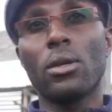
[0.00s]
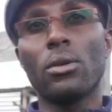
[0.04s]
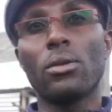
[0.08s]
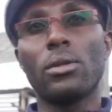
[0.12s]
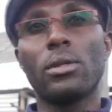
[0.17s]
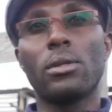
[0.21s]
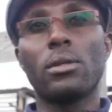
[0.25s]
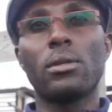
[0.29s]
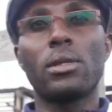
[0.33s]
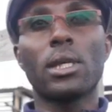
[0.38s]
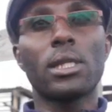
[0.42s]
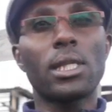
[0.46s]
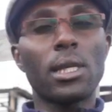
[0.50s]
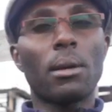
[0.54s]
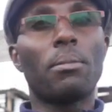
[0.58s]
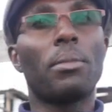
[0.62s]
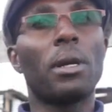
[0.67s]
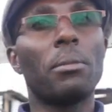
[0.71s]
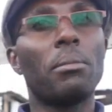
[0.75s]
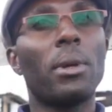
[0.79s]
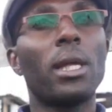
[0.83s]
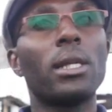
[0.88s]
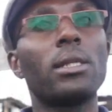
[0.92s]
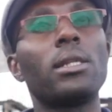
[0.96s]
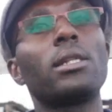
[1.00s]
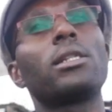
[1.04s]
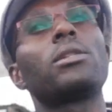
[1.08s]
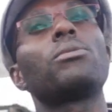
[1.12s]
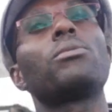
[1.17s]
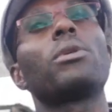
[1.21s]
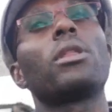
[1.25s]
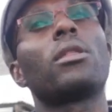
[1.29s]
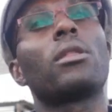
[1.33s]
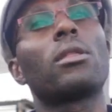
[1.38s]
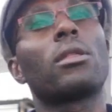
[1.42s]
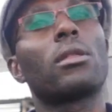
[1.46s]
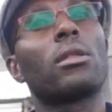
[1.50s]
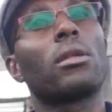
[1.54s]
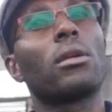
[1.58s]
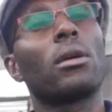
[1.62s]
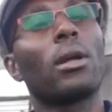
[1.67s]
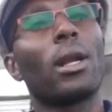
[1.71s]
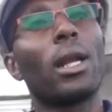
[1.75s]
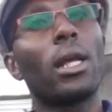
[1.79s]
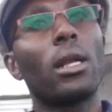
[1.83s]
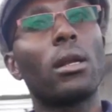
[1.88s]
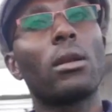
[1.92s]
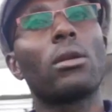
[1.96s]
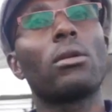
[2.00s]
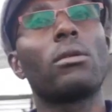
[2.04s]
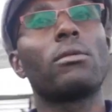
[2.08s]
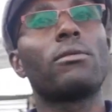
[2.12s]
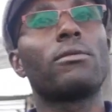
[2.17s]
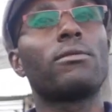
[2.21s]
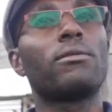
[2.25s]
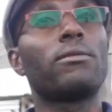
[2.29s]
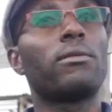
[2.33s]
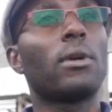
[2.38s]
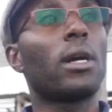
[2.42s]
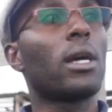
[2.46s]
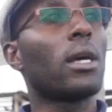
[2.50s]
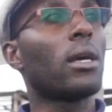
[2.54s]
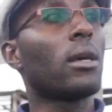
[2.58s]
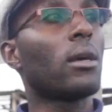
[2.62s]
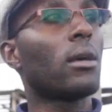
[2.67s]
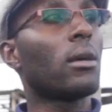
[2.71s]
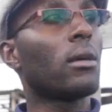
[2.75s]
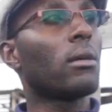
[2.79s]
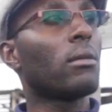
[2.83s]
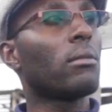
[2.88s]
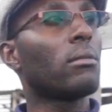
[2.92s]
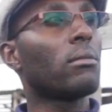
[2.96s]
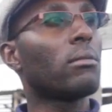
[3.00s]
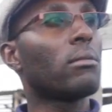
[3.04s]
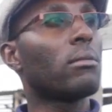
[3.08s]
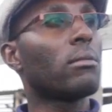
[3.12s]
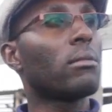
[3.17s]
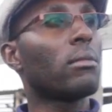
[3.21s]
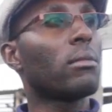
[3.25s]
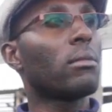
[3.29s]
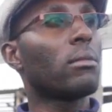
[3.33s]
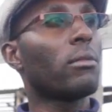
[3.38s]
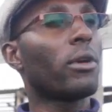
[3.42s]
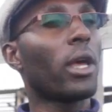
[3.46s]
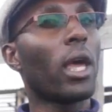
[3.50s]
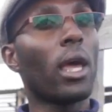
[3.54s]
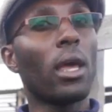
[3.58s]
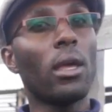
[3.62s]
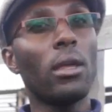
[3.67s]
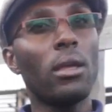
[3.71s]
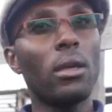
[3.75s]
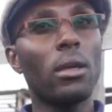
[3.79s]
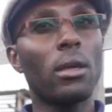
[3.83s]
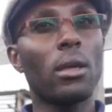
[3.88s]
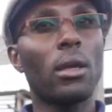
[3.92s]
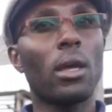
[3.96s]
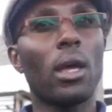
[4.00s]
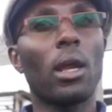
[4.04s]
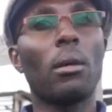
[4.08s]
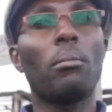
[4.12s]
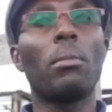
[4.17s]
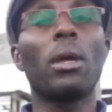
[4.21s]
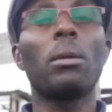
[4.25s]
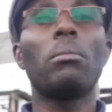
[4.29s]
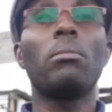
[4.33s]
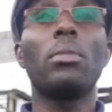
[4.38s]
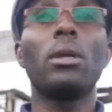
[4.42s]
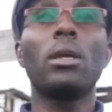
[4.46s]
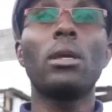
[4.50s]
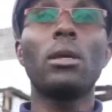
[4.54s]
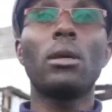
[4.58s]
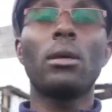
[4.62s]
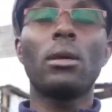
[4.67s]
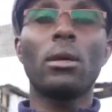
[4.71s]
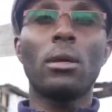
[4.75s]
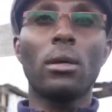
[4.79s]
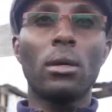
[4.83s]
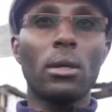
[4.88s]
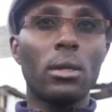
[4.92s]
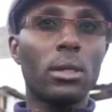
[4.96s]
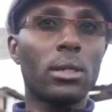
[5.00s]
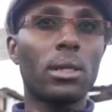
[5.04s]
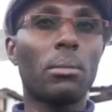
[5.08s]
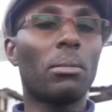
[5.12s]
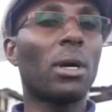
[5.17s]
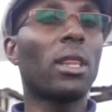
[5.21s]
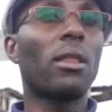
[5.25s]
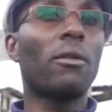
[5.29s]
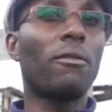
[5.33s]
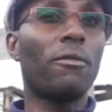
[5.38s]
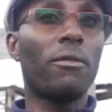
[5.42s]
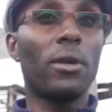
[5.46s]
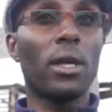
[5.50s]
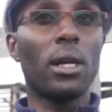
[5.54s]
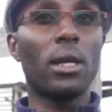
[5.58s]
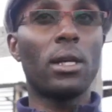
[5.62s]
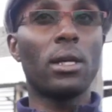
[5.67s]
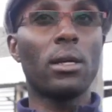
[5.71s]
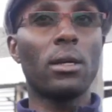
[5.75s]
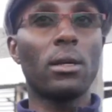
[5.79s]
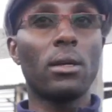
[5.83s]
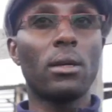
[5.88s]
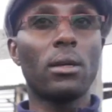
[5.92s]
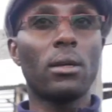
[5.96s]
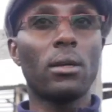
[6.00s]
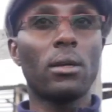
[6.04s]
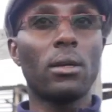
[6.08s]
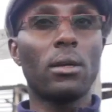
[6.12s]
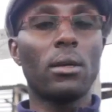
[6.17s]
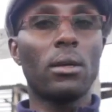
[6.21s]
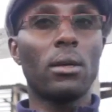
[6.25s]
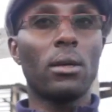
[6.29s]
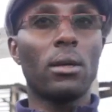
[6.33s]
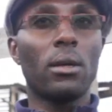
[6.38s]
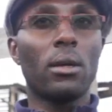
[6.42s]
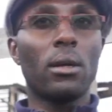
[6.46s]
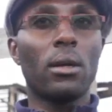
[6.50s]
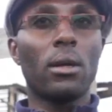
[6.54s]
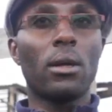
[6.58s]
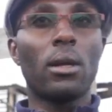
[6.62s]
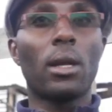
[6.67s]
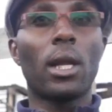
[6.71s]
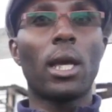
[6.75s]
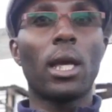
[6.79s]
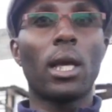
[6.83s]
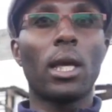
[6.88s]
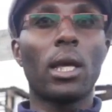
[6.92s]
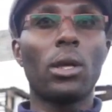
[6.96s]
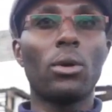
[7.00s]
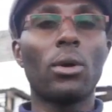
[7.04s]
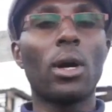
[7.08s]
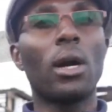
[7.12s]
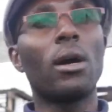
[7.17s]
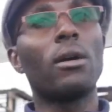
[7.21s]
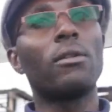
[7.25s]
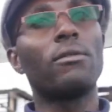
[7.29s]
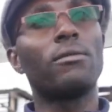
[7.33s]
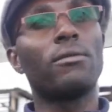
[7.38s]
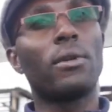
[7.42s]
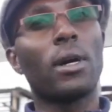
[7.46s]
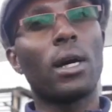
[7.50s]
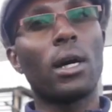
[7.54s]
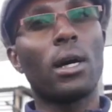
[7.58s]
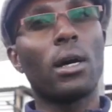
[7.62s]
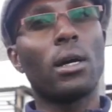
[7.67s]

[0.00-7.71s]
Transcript: You just supplement it with a little of hay and maybe some other feed. Like you have